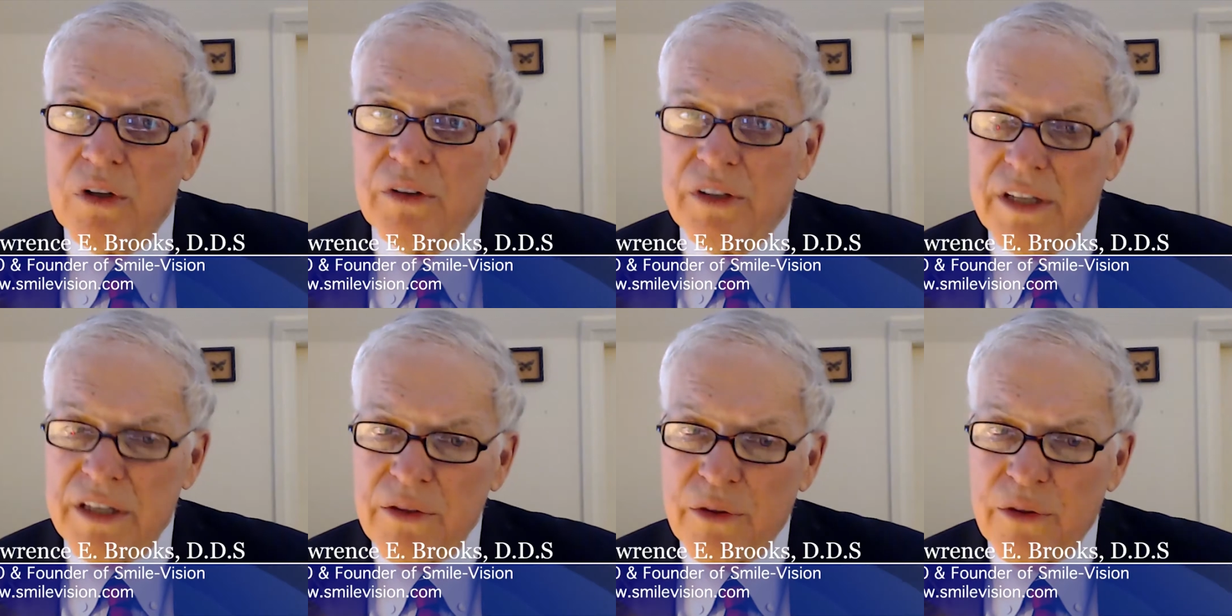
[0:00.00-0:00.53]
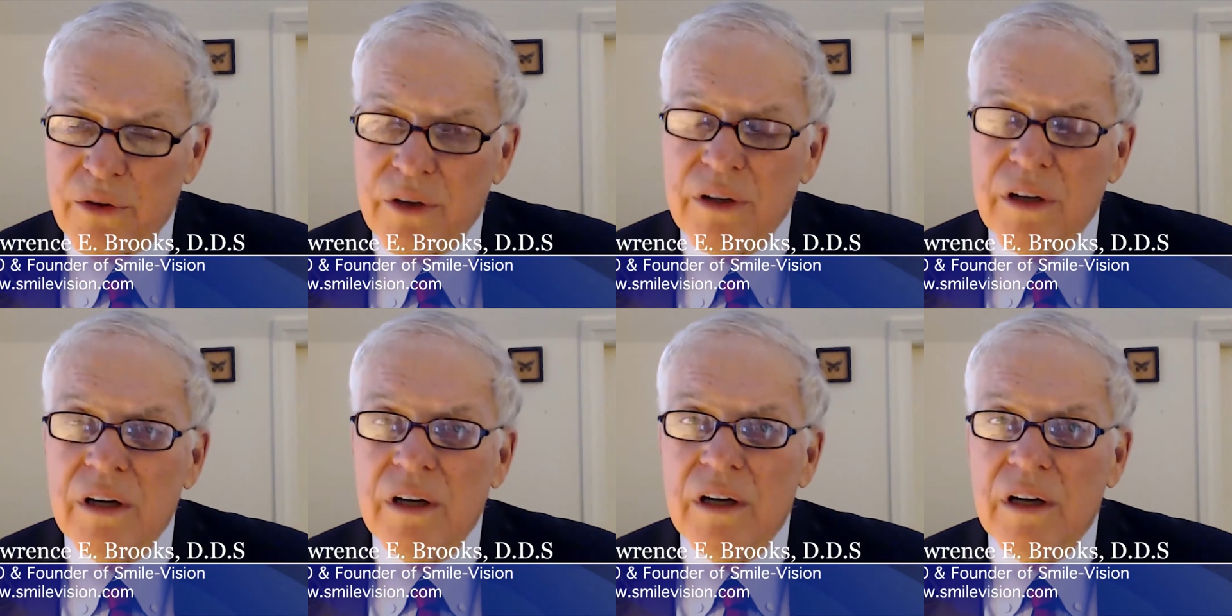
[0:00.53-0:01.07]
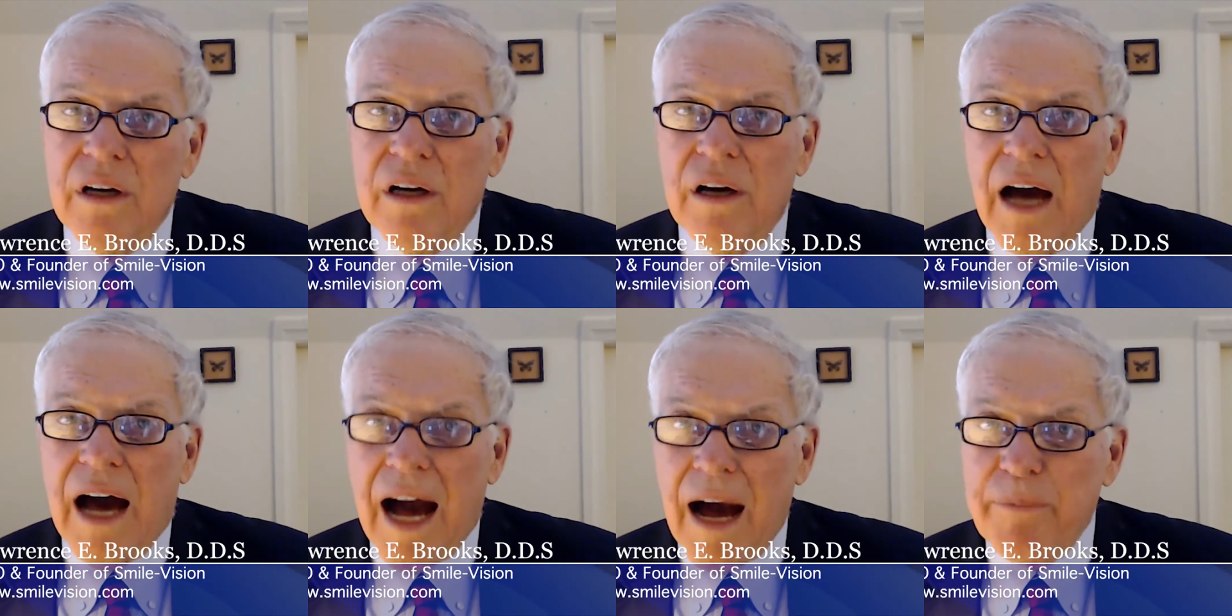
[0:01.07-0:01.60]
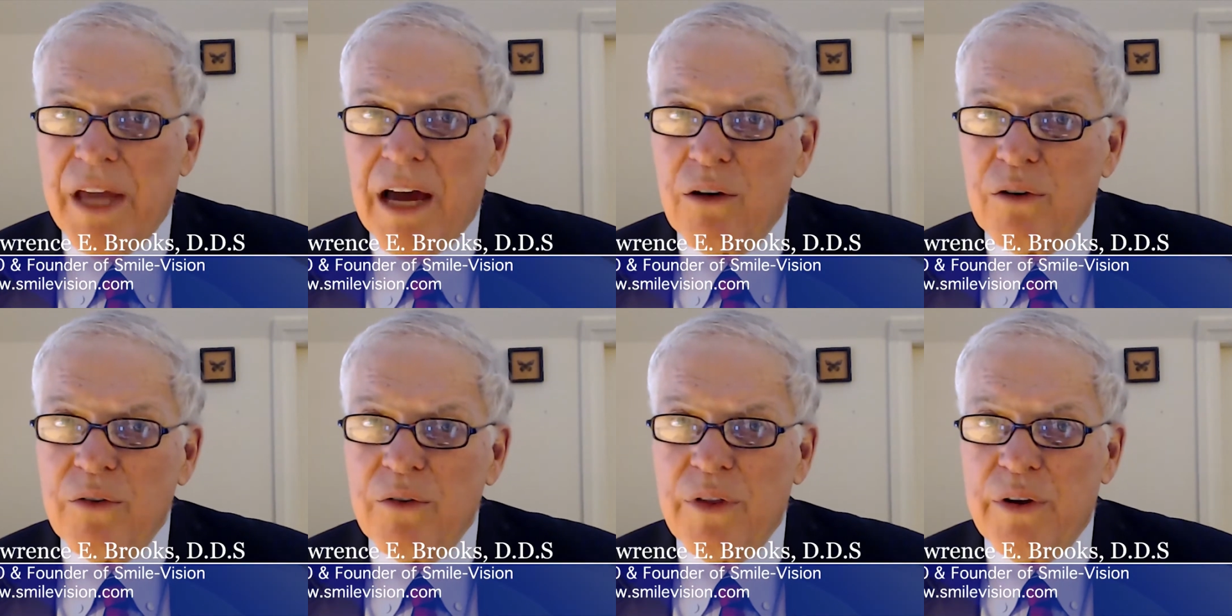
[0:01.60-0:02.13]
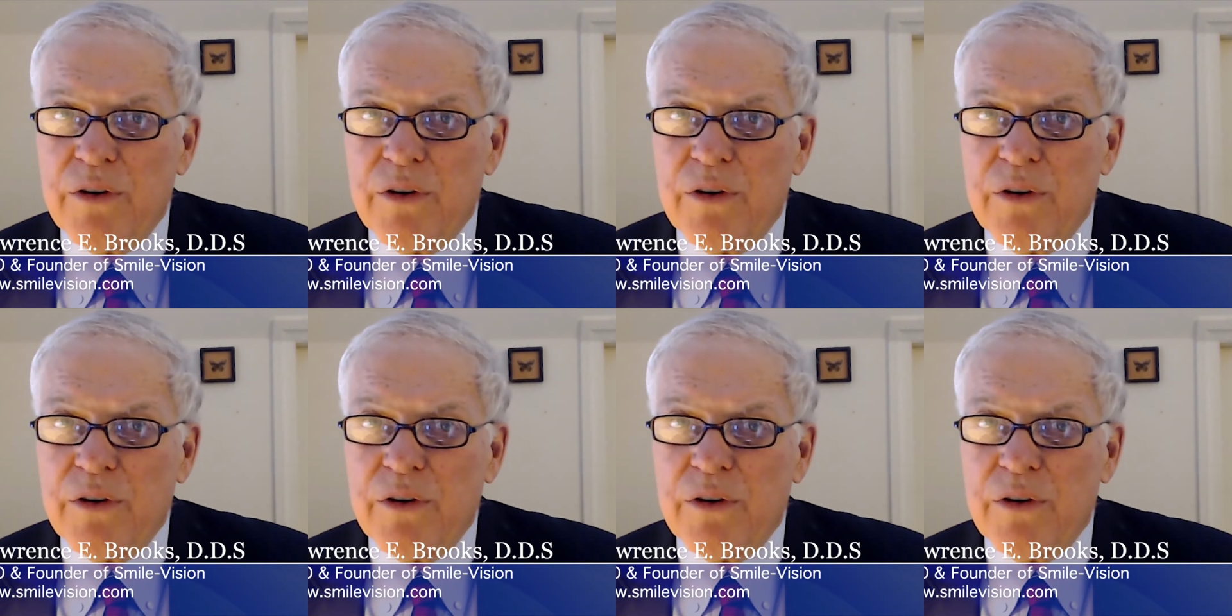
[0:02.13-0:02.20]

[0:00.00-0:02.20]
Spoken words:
will either opt out of